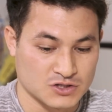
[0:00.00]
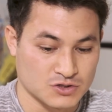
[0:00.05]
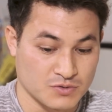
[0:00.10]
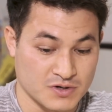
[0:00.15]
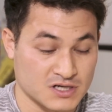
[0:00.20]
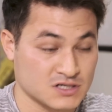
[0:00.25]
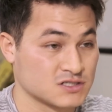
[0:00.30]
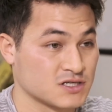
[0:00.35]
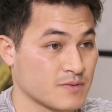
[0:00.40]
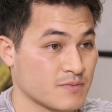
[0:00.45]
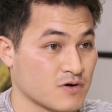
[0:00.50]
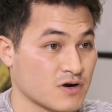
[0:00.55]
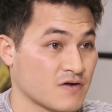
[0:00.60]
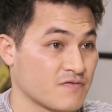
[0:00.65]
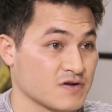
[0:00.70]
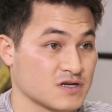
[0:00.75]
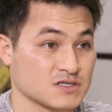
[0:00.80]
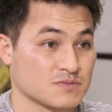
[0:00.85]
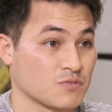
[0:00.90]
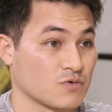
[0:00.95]
So his
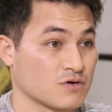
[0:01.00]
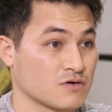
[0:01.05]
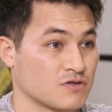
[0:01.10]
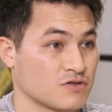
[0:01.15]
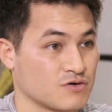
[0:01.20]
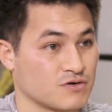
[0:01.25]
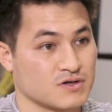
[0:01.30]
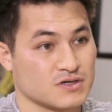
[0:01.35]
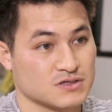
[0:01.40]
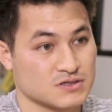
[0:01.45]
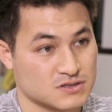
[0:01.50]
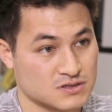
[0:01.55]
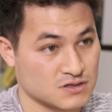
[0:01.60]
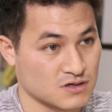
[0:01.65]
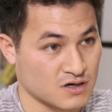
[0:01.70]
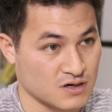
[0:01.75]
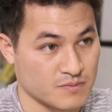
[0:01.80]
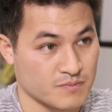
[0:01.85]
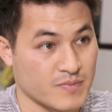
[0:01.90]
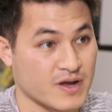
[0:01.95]
demographic is more 30s
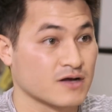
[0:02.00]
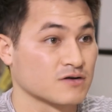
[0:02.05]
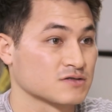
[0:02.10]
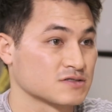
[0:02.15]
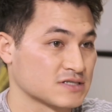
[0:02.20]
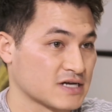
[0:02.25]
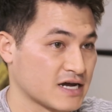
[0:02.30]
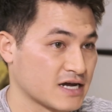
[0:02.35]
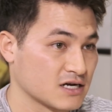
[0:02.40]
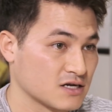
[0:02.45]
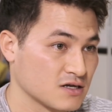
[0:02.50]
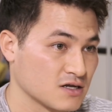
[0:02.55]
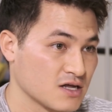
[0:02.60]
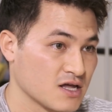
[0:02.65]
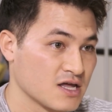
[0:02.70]
on male side.